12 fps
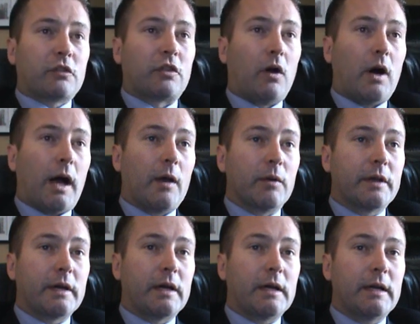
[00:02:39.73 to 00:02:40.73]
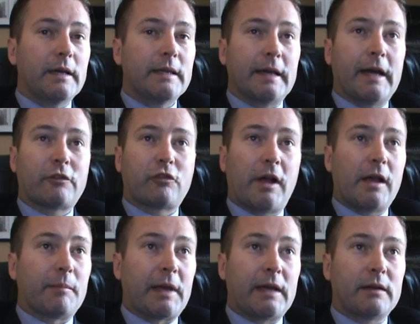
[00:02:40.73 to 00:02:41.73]
So I would, try
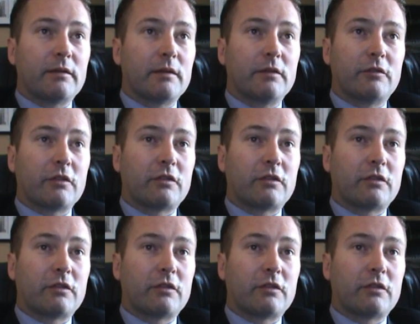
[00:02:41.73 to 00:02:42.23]
it, man.